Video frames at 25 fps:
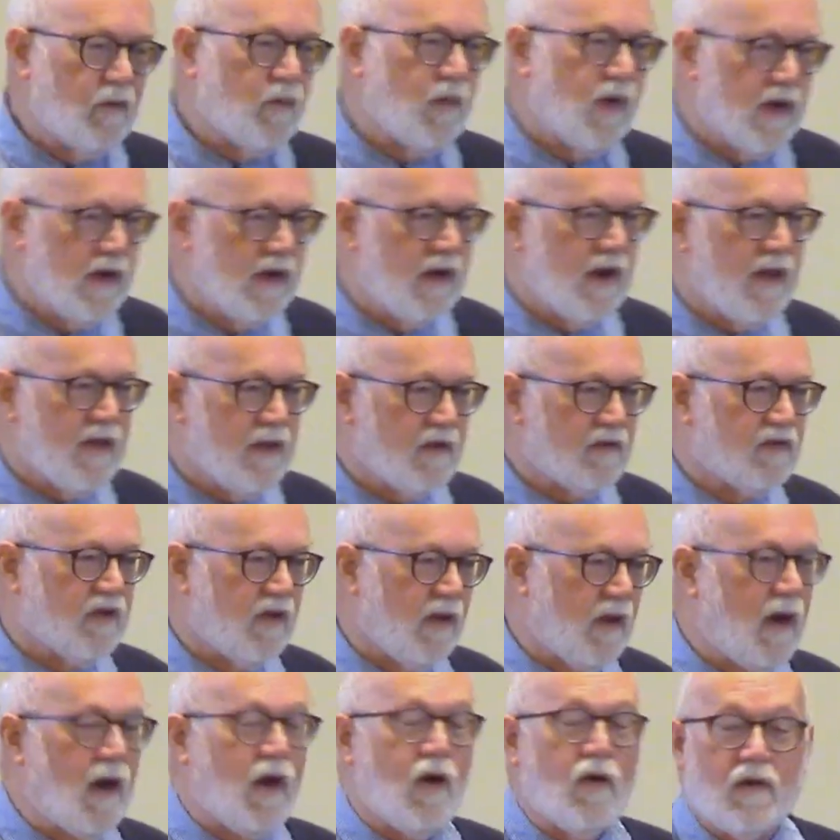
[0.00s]
one another
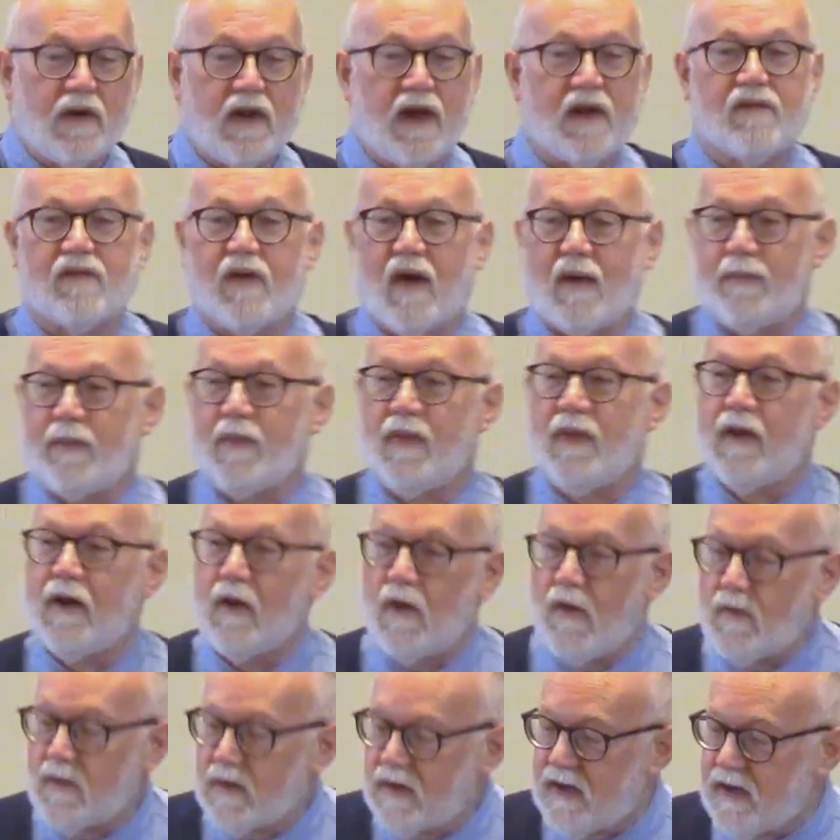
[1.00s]
so they don't give up and they
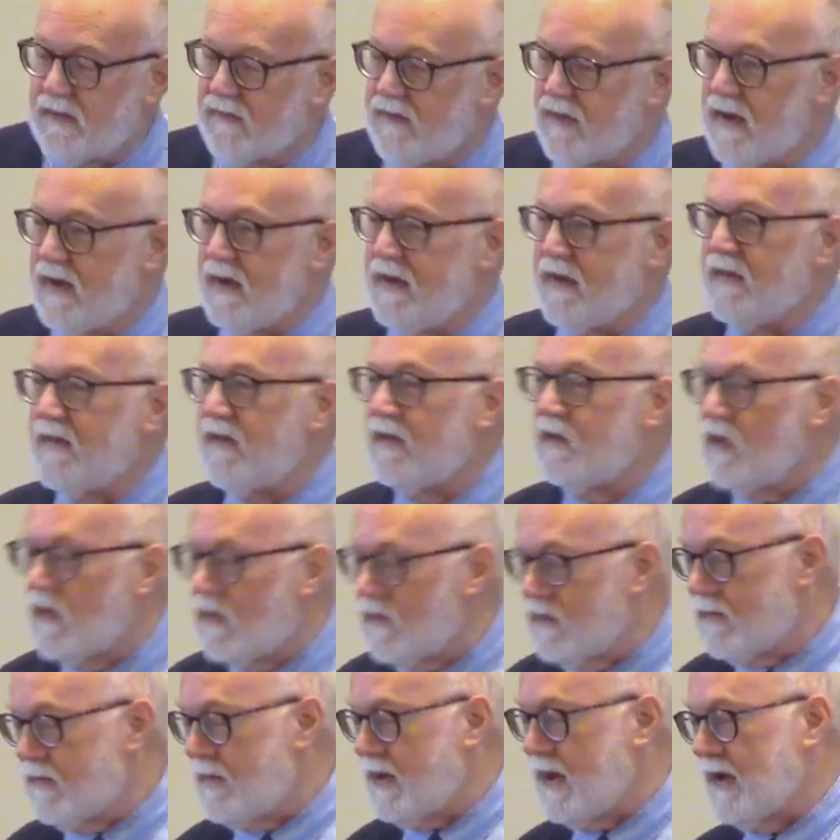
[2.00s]
don't give in and they
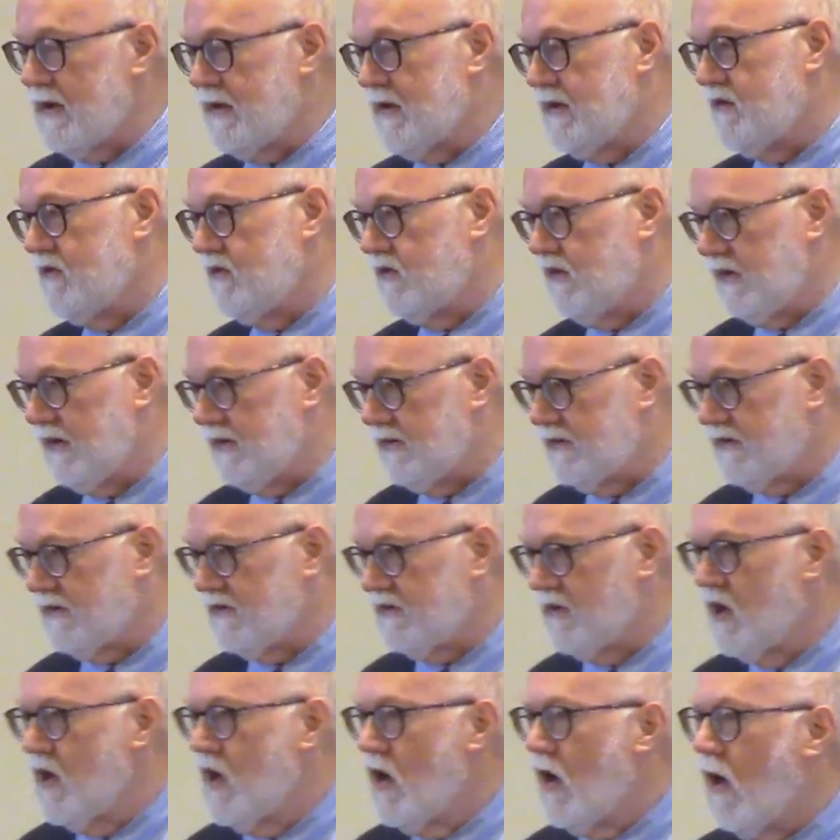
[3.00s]
don't abandon Jesus.